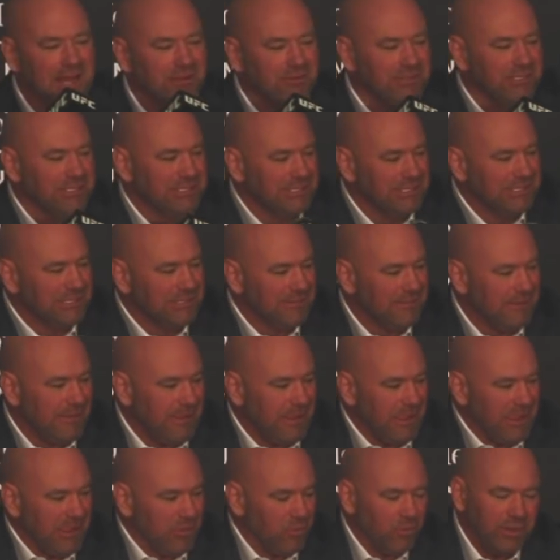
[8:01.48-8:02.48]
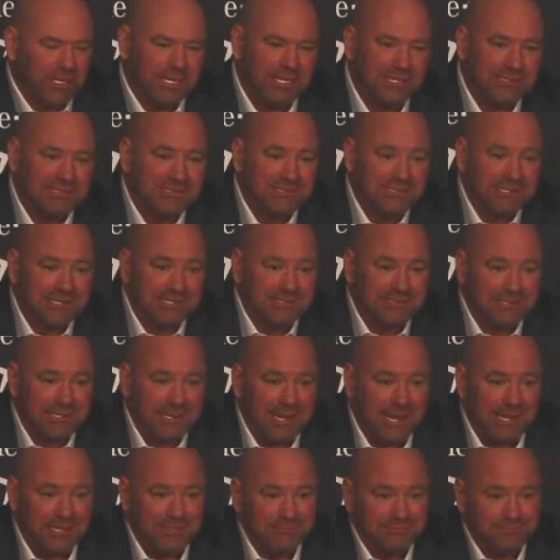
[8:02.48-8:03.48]
out. We didn't see it
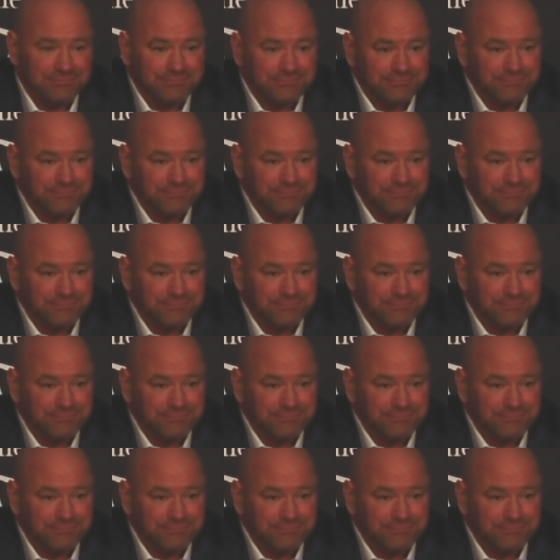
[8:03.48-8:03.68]
tonight.